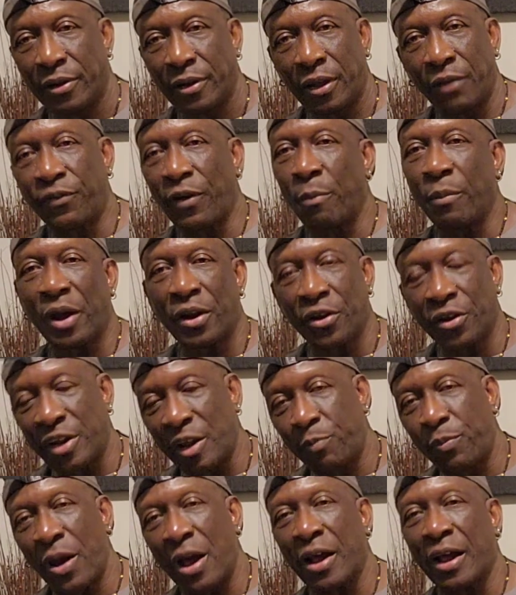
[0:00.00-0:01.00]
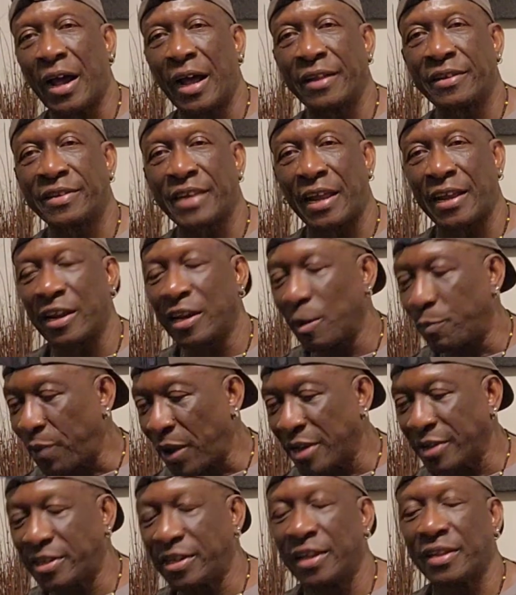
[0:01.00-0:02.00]
If a man of the pan God said, in the
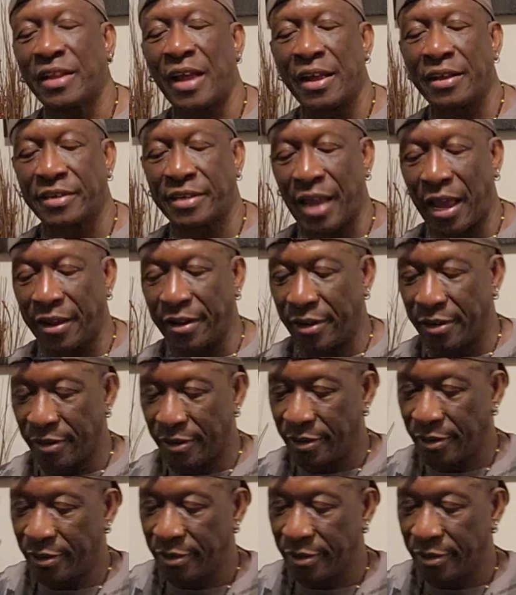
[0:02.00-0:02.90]
pan Satan side.